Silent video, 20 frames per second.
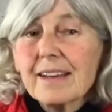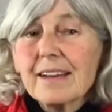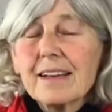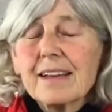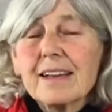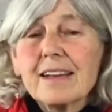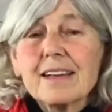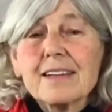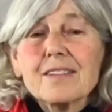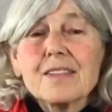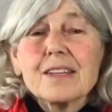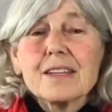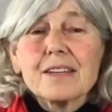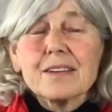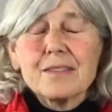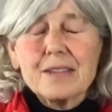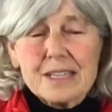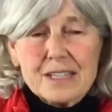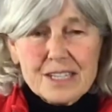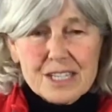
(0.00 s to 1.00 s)
in
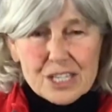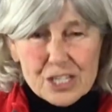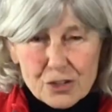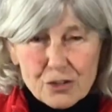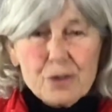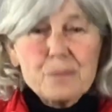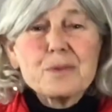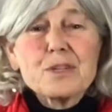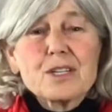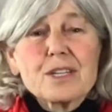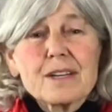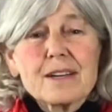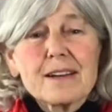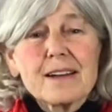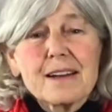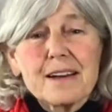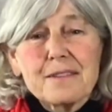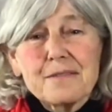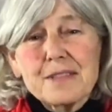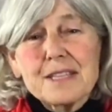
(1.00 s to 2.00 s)
the description
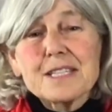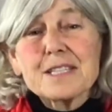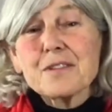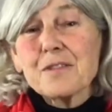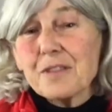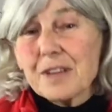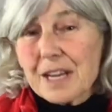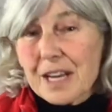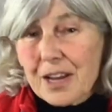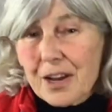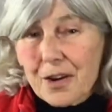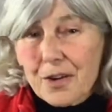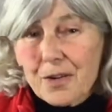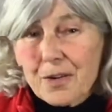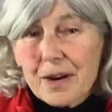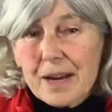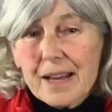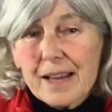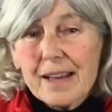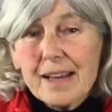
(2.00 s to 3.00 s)
of this
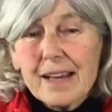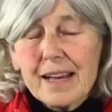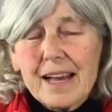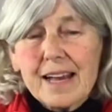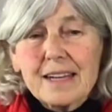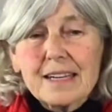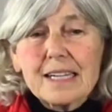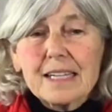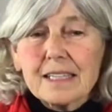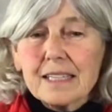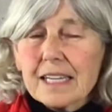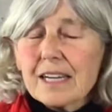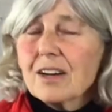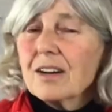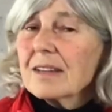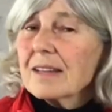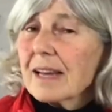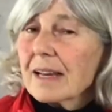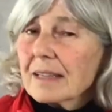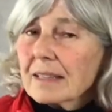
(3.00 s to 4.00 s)
video and click
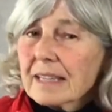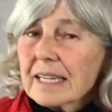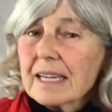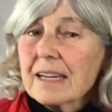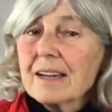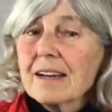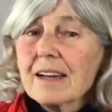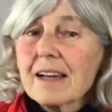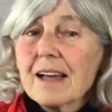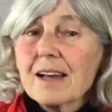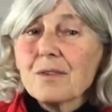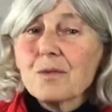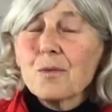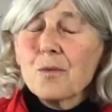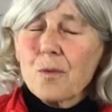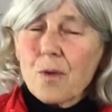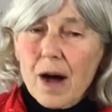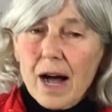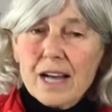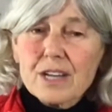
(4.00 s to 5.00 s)
on that link and
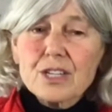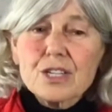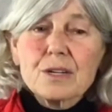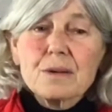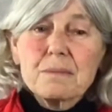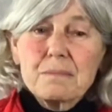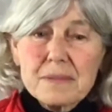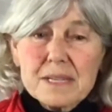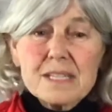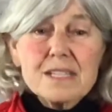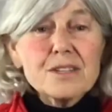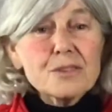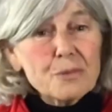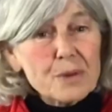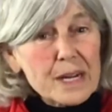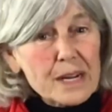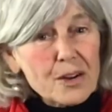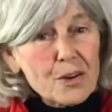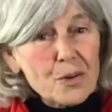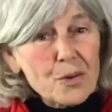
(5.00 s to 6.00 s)
watch Mrs.
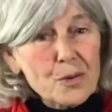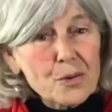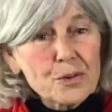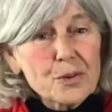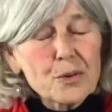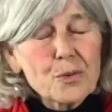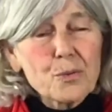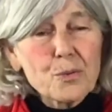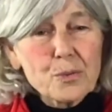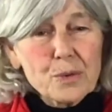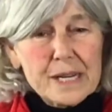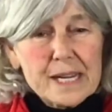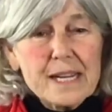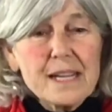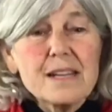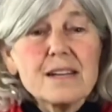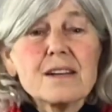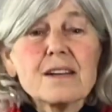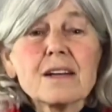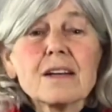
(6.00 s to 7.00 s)
Ringgold
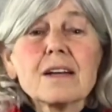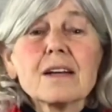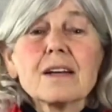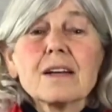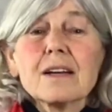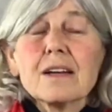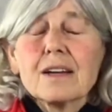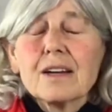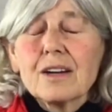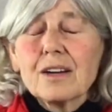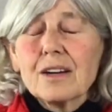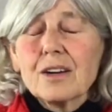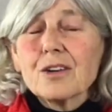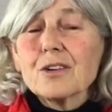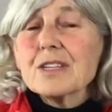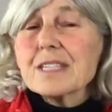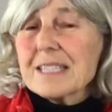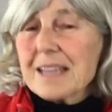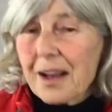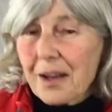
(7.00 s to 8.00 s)
read
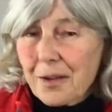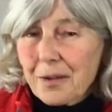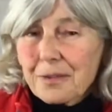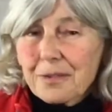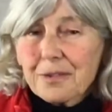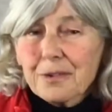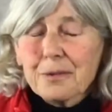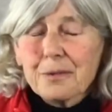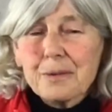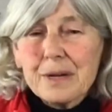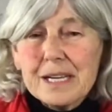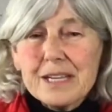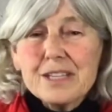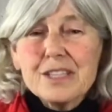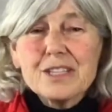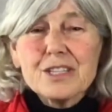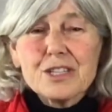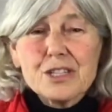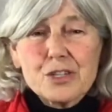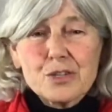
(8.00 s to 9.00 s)

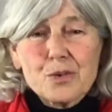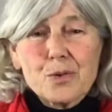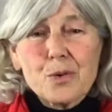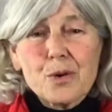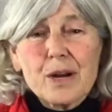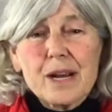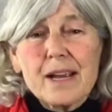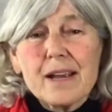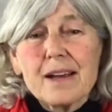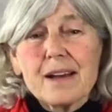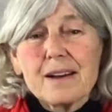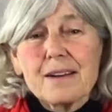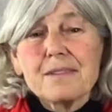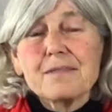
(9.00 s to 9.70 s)
the story of